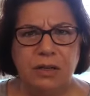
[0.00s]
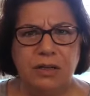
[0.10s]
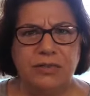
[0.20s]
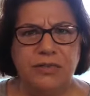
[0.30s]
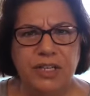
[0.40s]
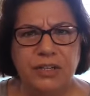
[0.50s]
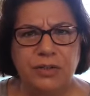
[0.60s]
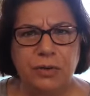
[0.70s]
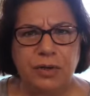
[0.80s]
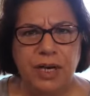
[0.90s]
it
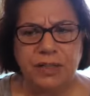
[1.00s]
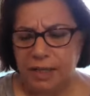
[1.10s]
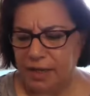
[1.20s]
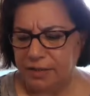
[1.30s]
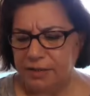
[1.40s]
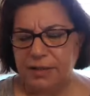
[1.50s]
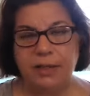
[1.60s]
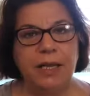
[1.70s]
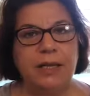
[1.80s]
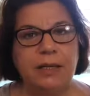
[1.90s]
finished already. I
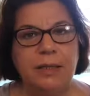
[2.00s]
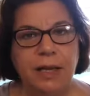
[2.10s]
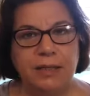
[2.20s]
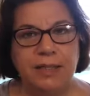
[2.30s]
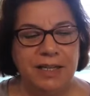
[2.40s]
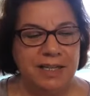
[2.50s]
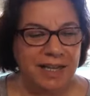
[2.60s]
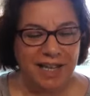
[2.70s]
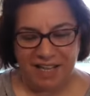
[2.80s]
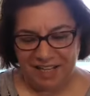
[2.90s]
didn't hear nothing.